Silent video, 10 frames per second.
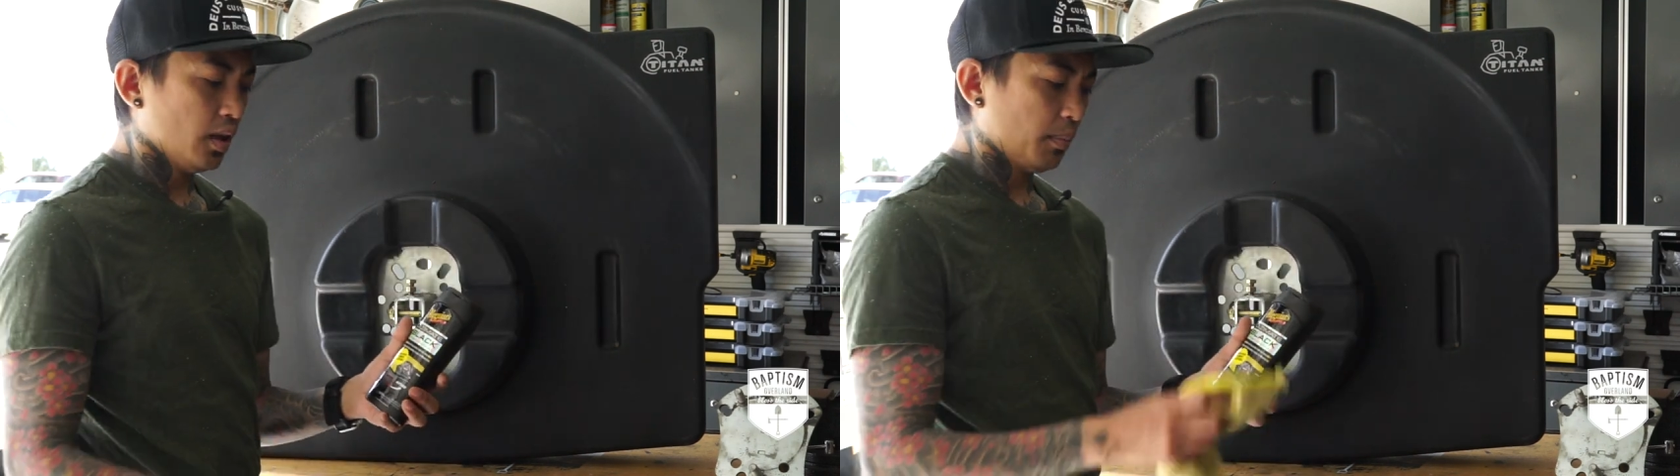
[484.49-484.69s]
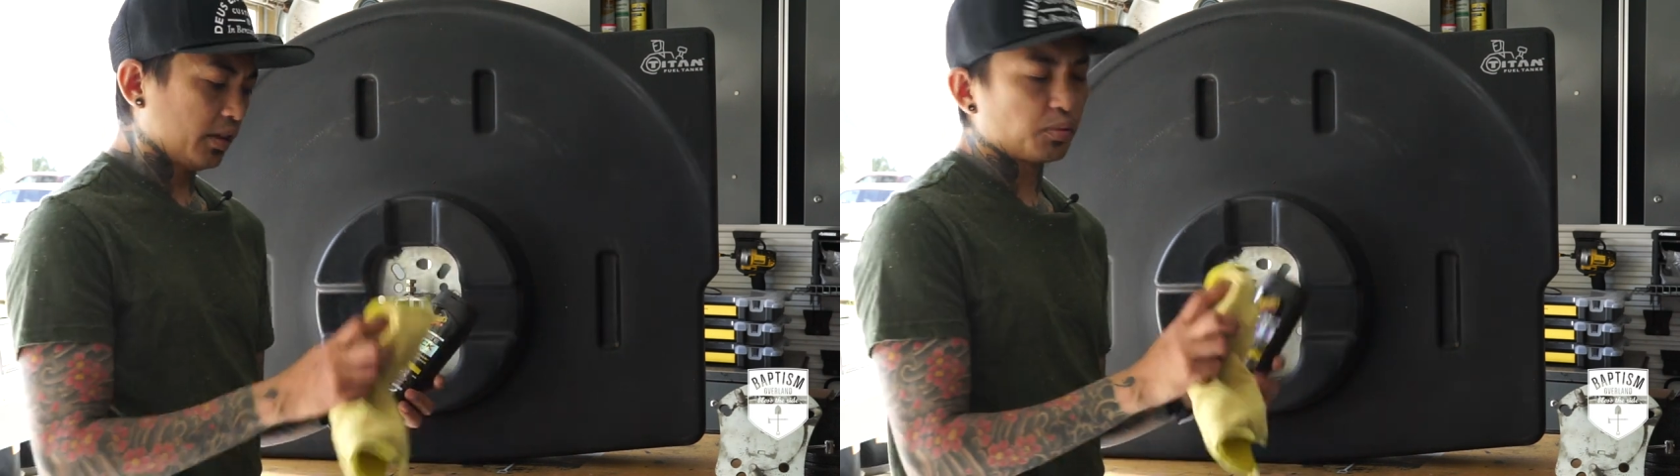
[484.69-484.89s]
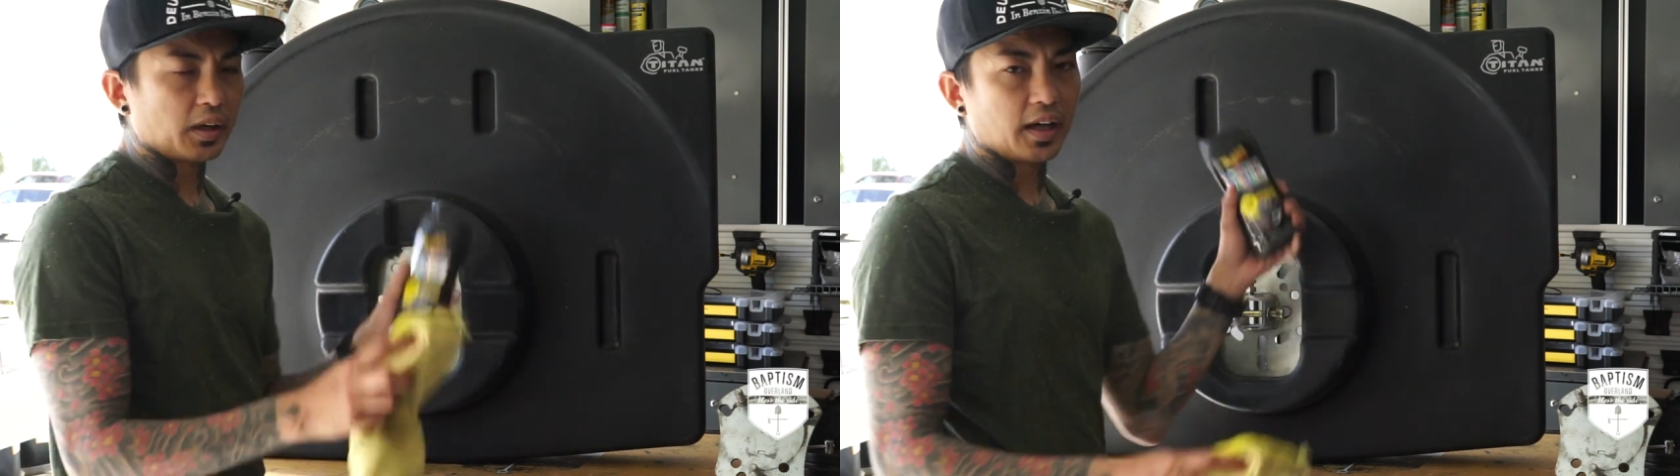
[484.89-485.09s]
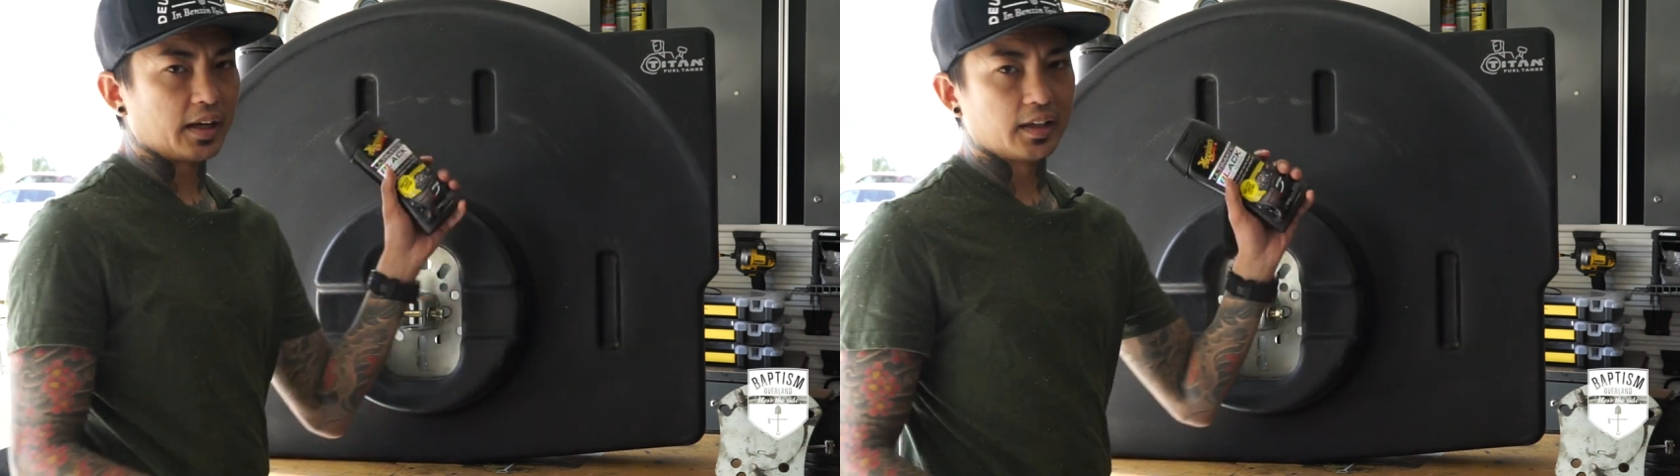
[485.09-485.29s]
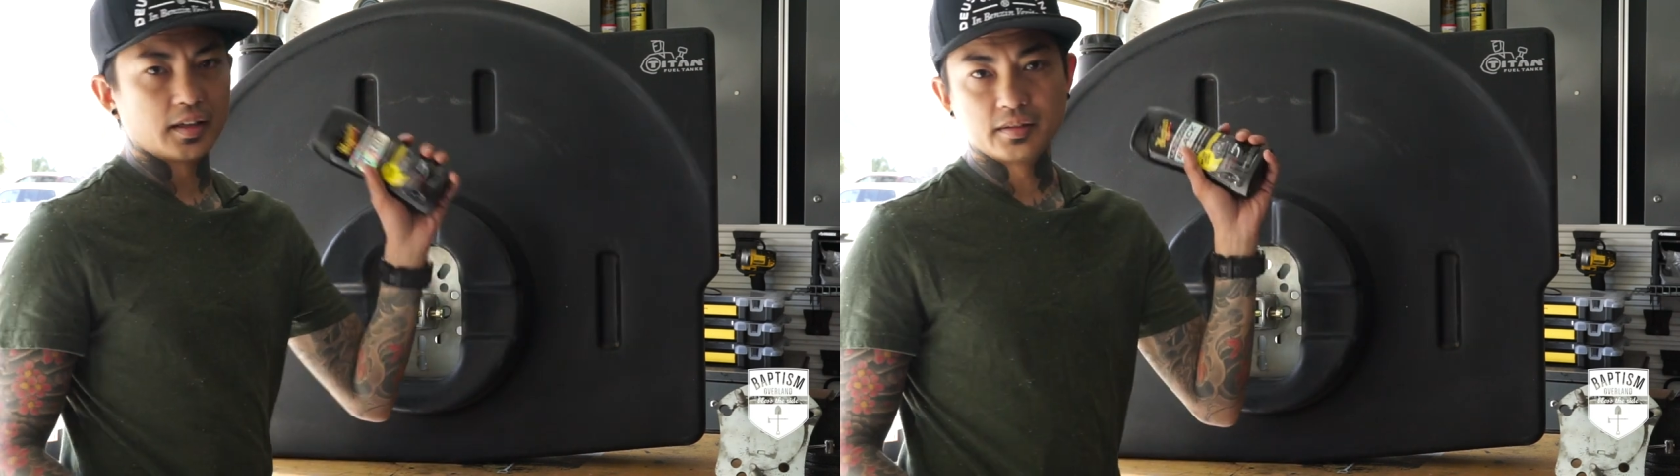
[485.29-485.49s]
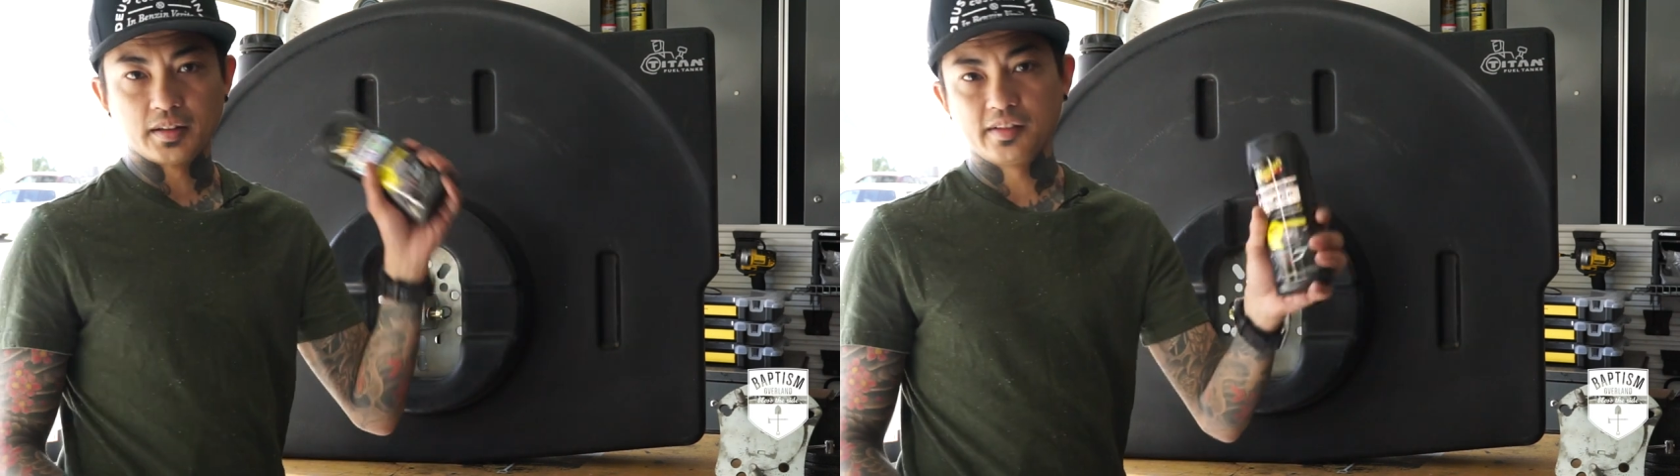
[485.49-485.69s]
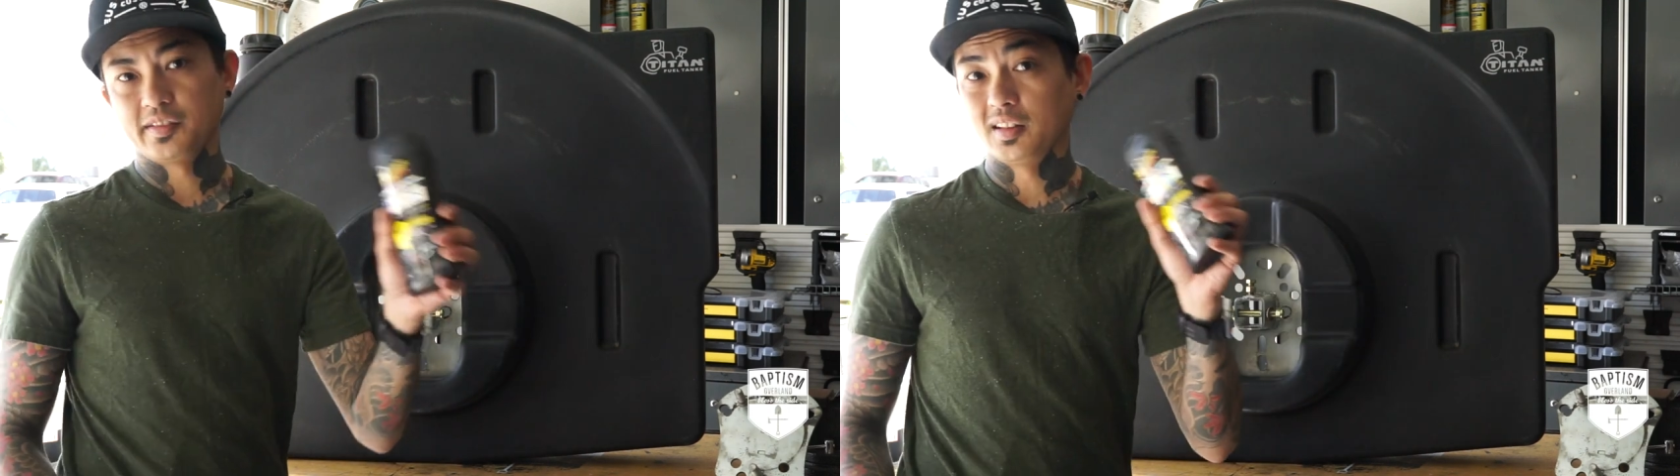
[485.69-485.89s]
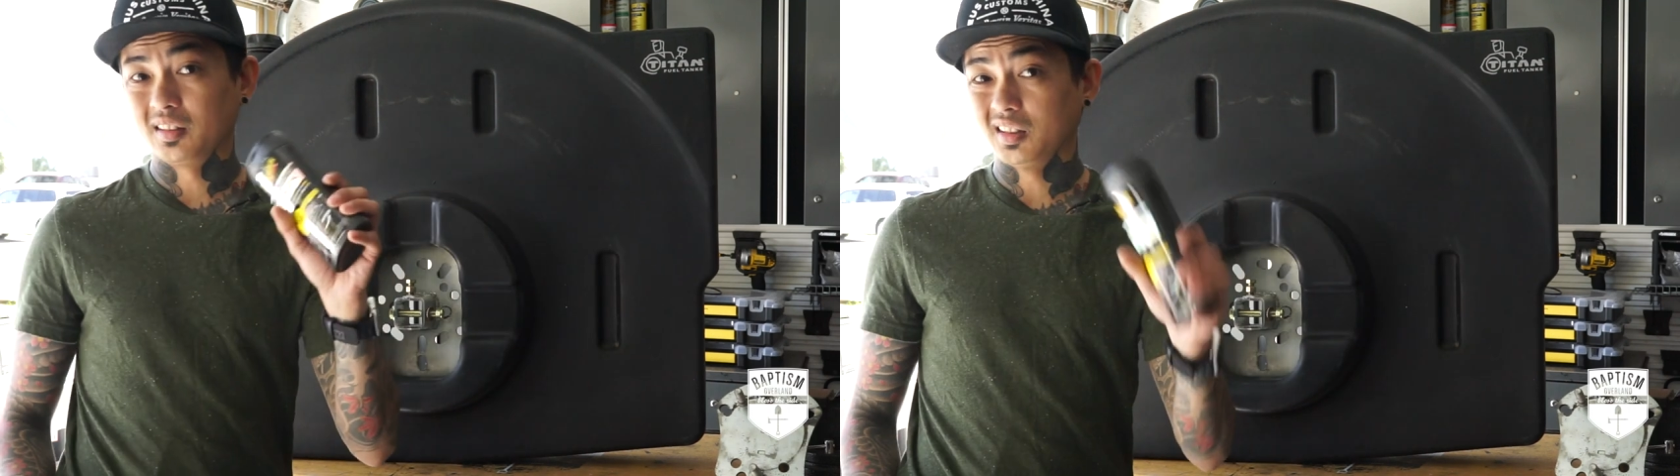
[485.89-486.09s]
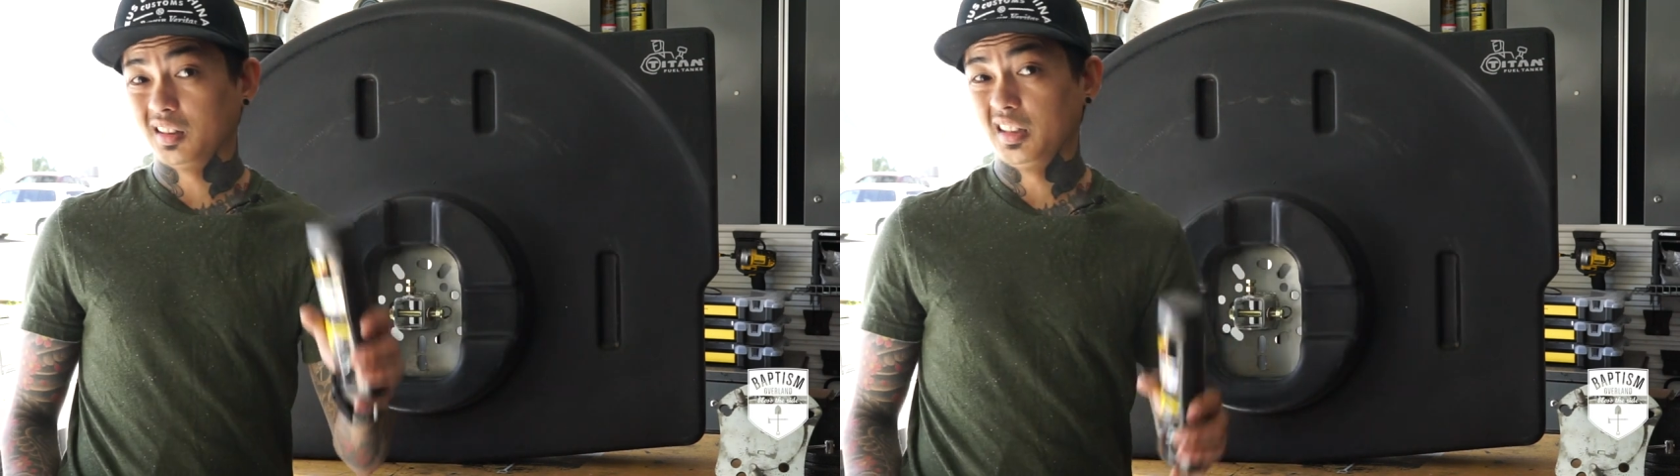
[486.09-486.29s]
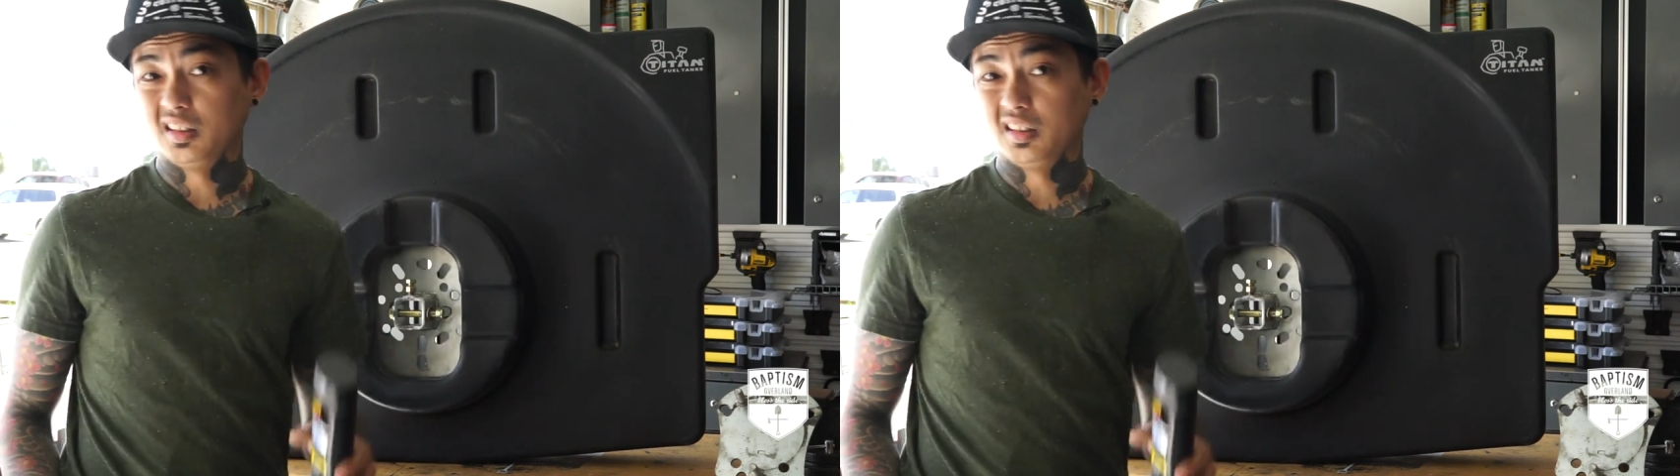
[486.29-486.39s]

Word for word: But I just want to kind of get it nice and clean.